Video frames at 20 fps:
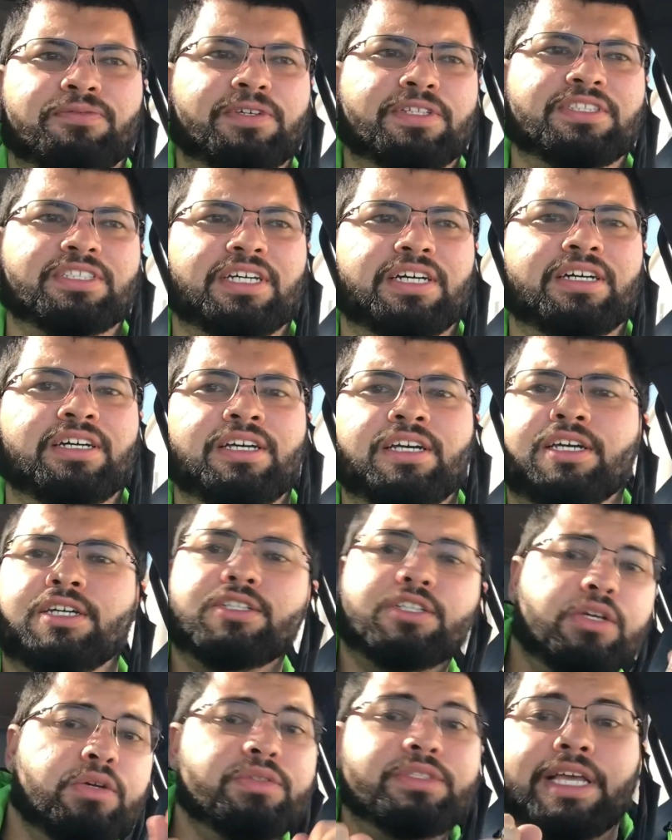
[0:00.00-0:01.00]
it's a
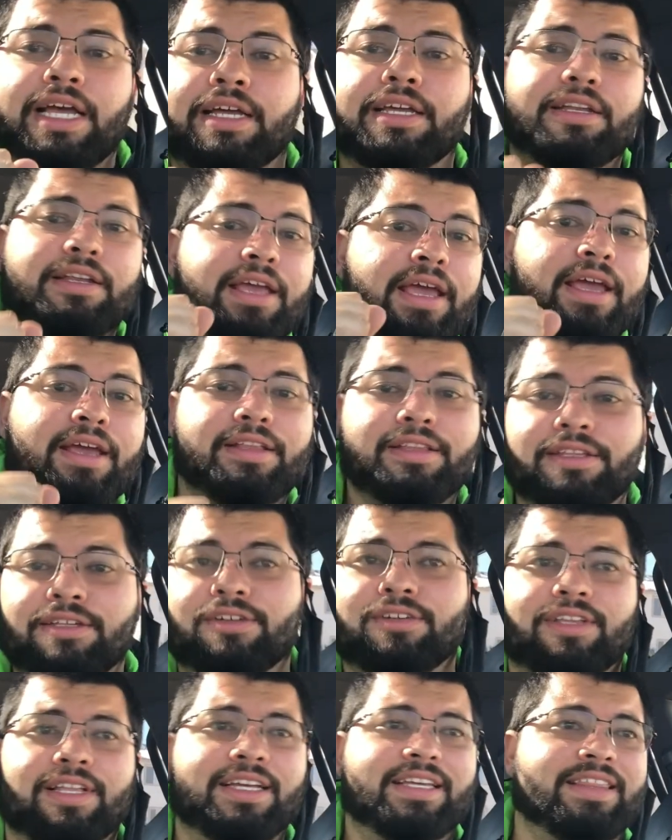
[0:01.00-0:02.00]
two second, hey, a
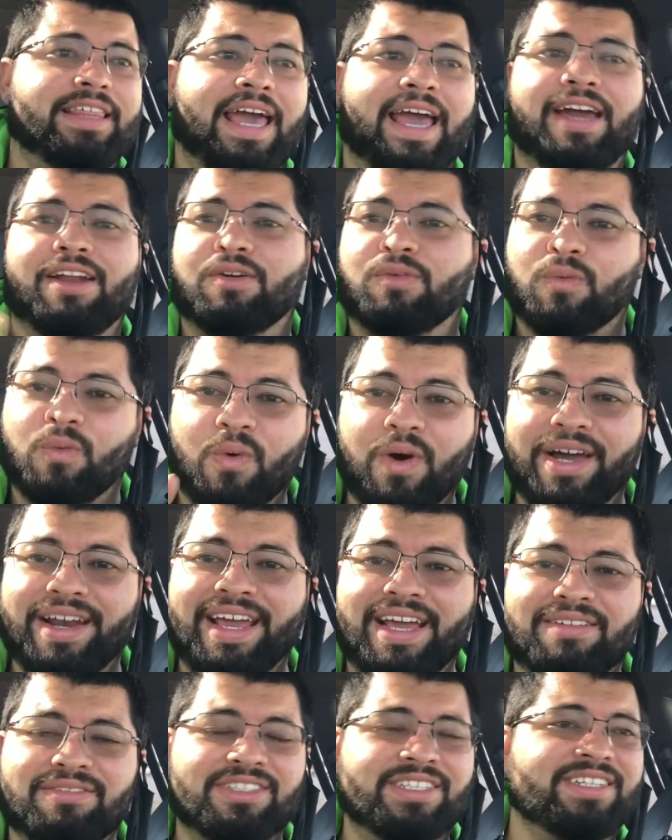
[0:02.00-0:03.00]
little like that or
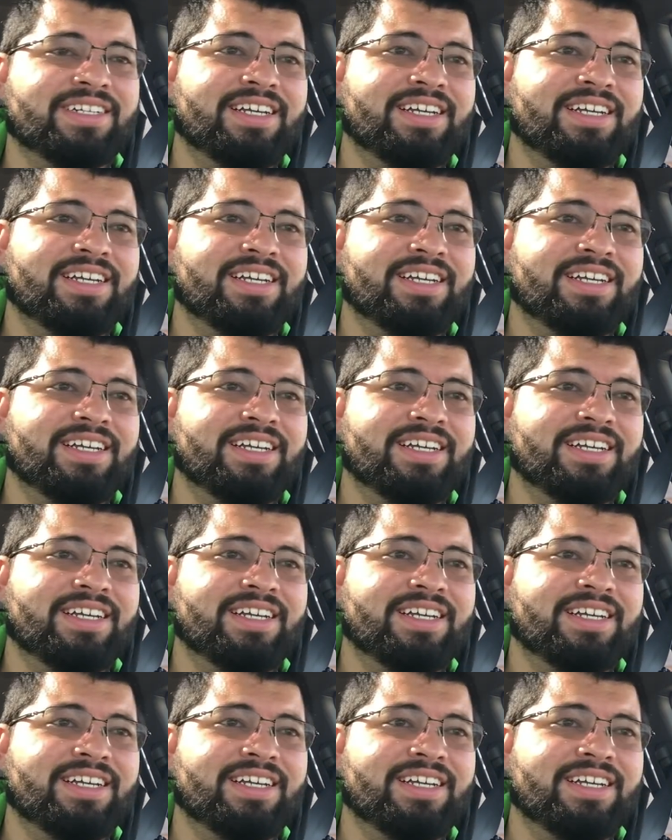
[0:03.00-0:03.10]
whatever.